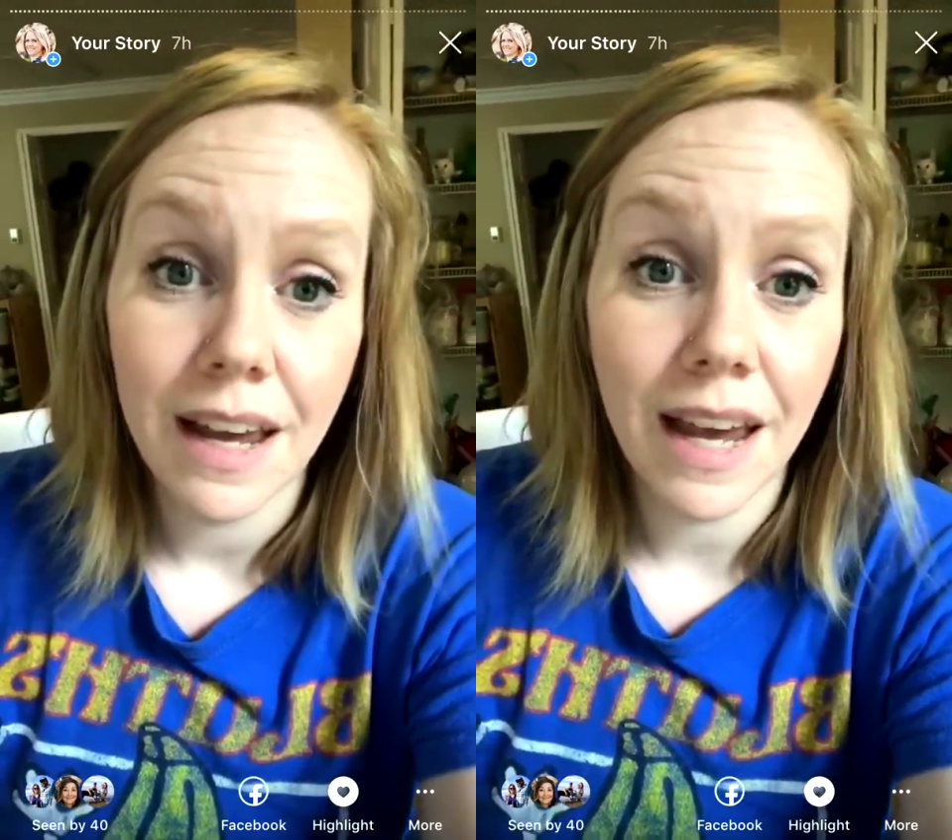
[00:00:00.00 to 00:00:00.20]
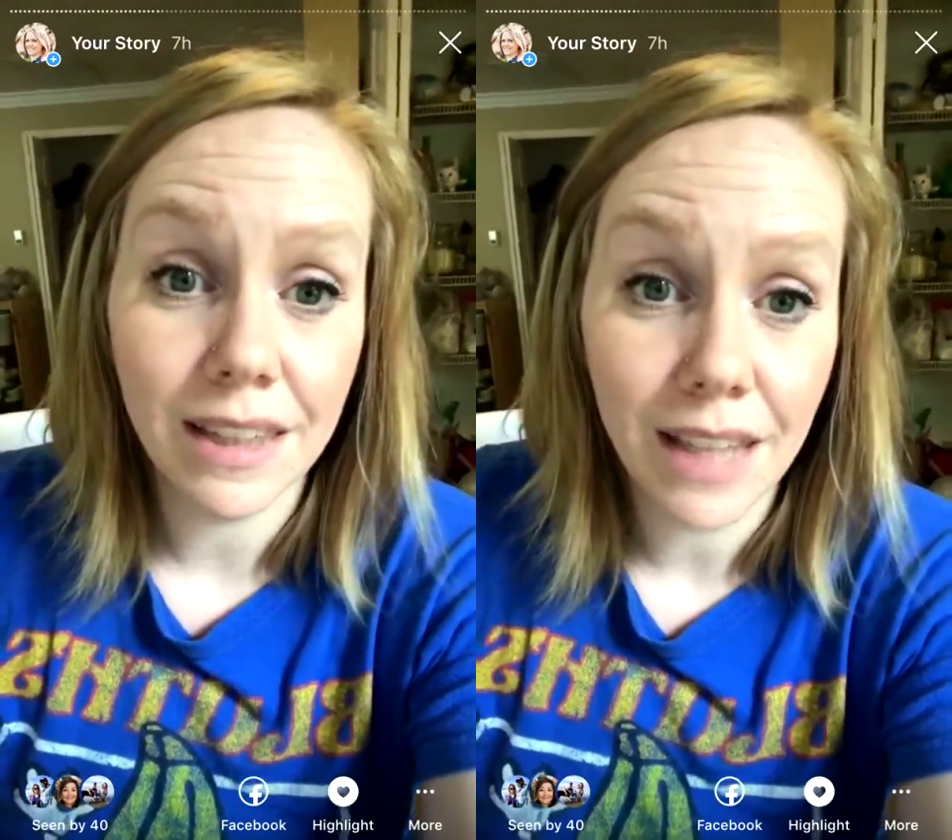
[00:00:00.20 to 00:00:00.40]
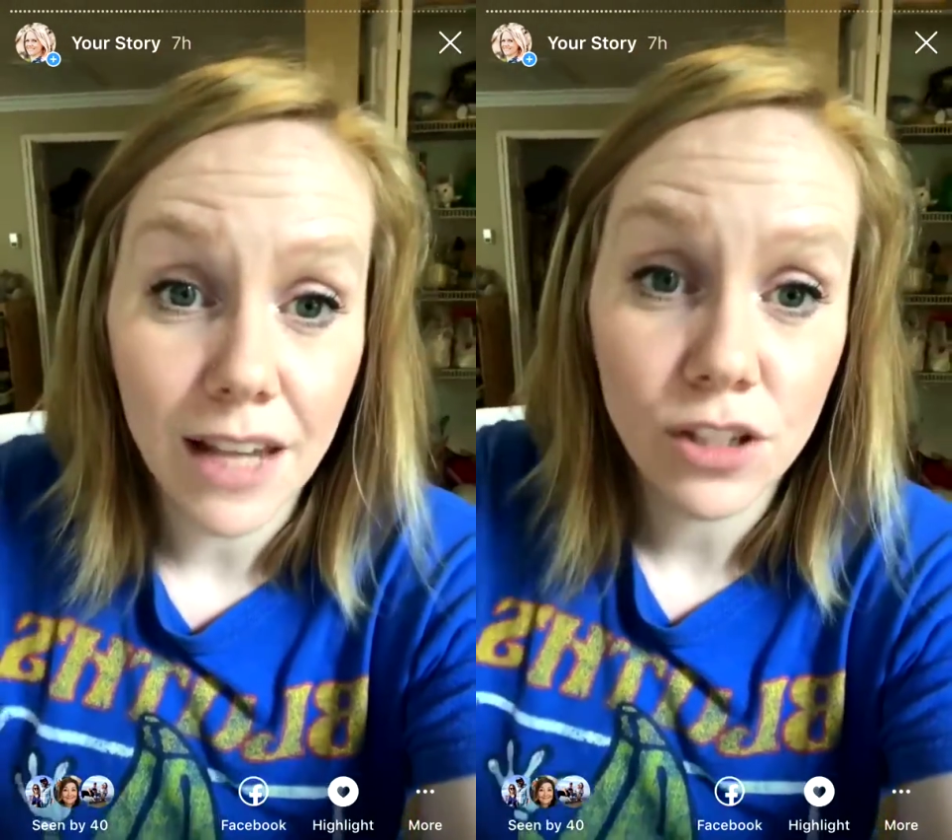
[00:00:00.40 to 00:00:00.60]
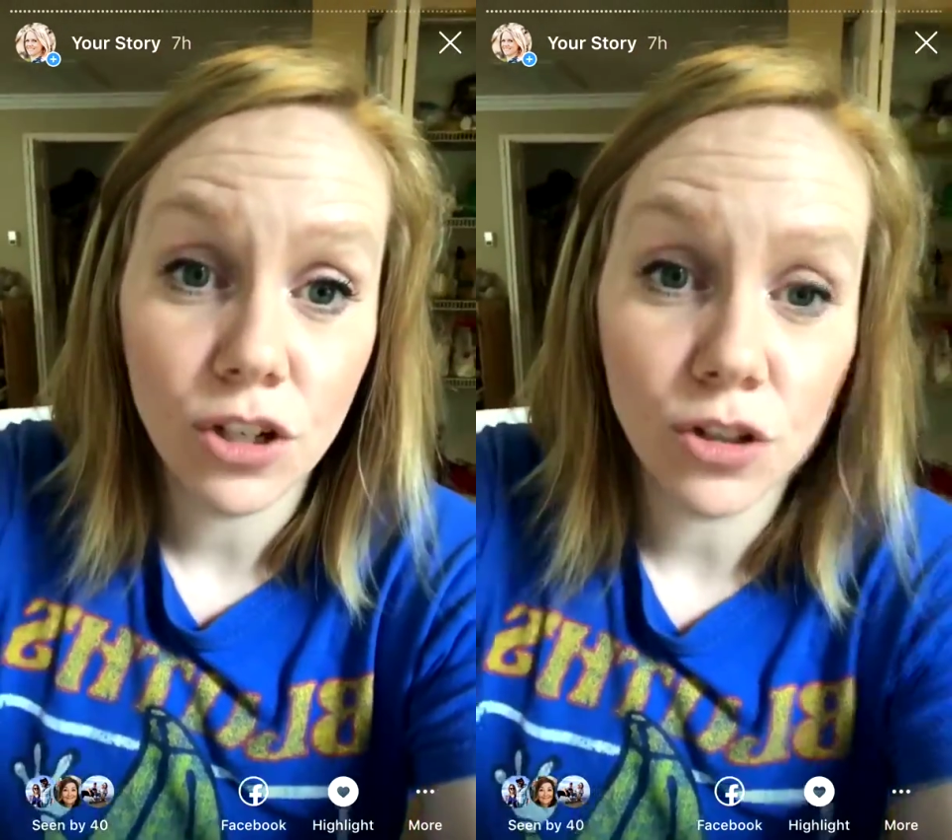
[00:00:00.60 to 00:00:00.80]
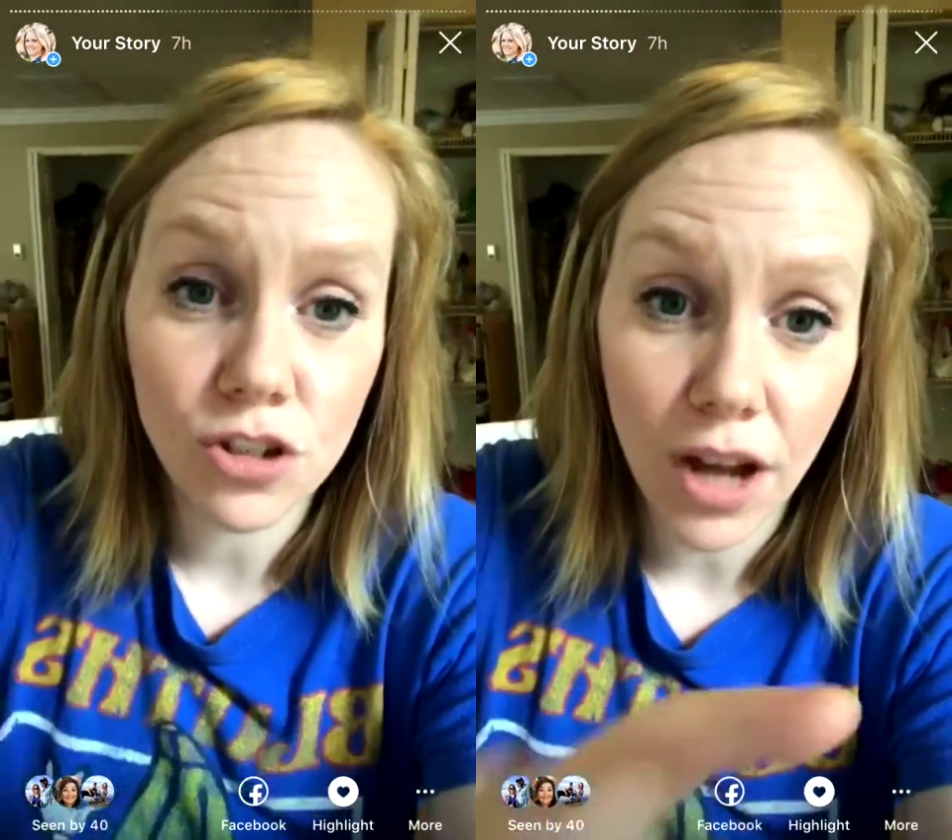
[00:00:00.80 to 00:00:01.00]
unless
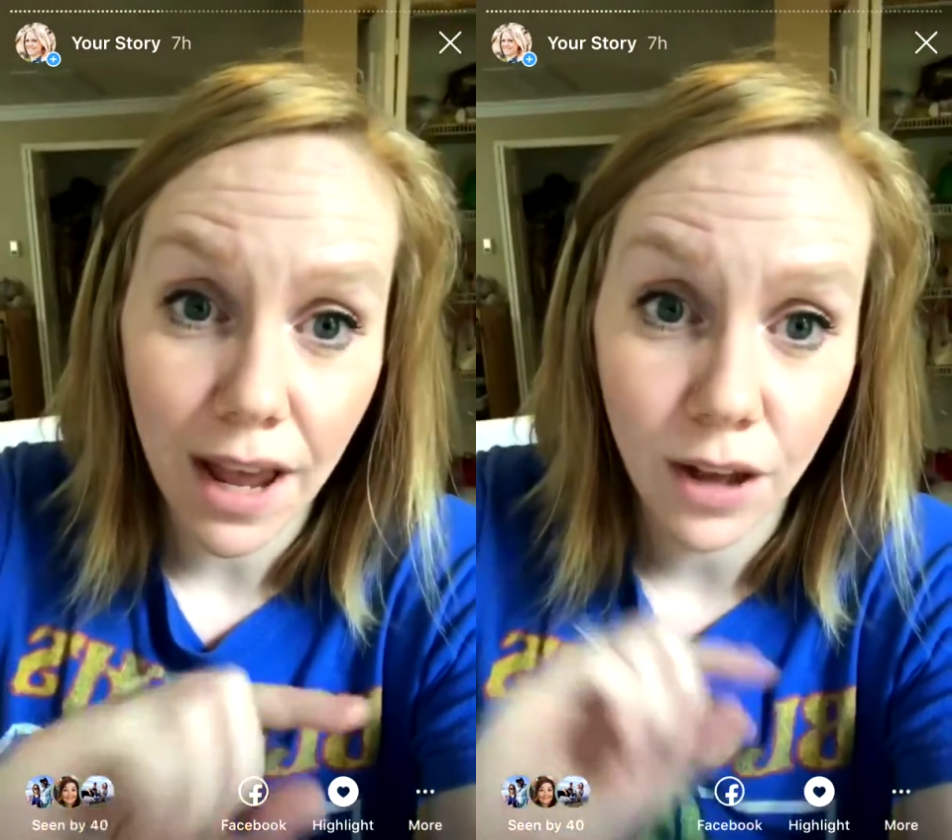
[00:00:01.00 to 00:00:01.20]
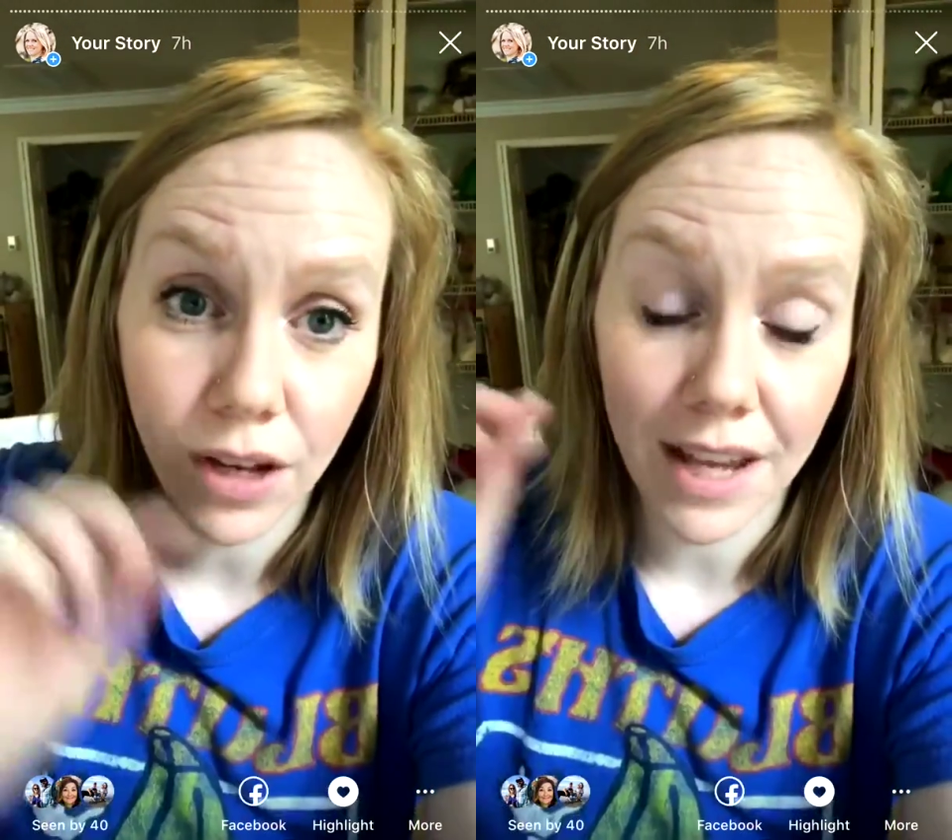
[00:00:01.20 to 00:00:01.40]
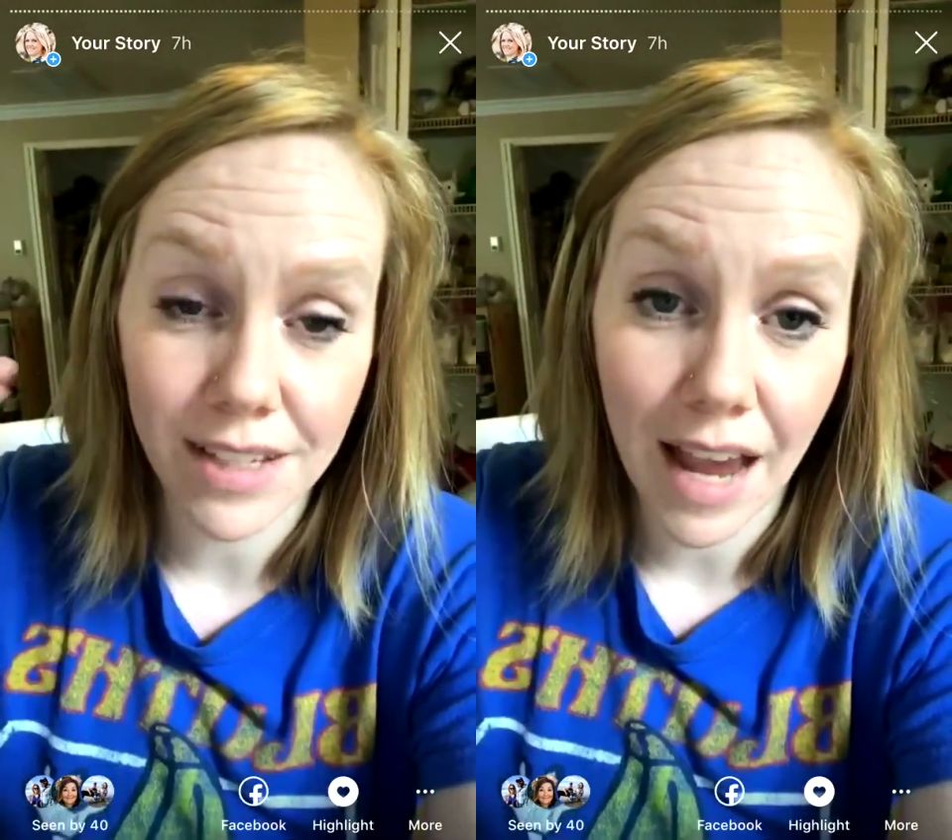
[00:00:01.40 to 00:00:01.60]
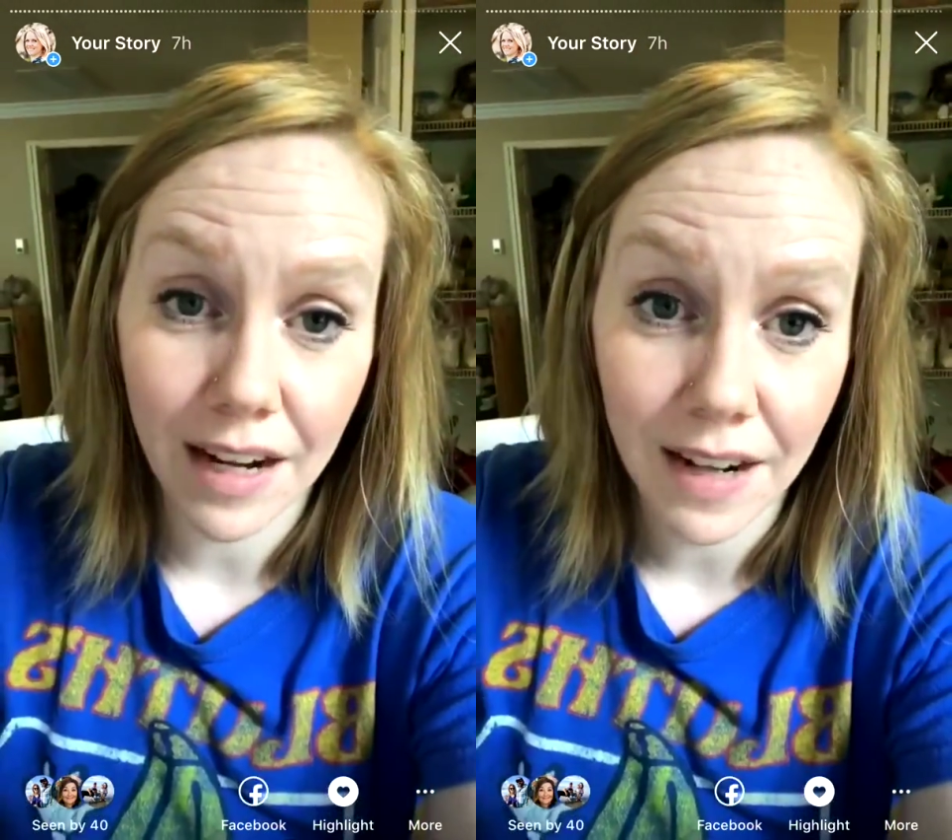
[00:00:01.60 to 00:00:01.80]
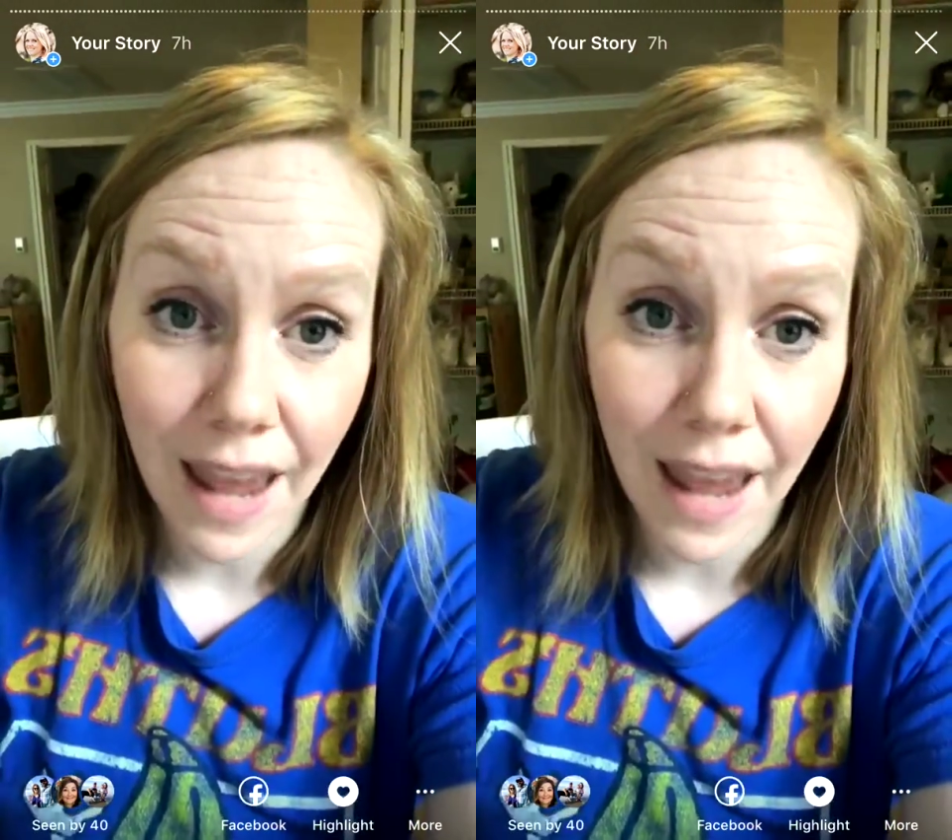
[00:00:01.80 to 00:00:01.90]
your child has had an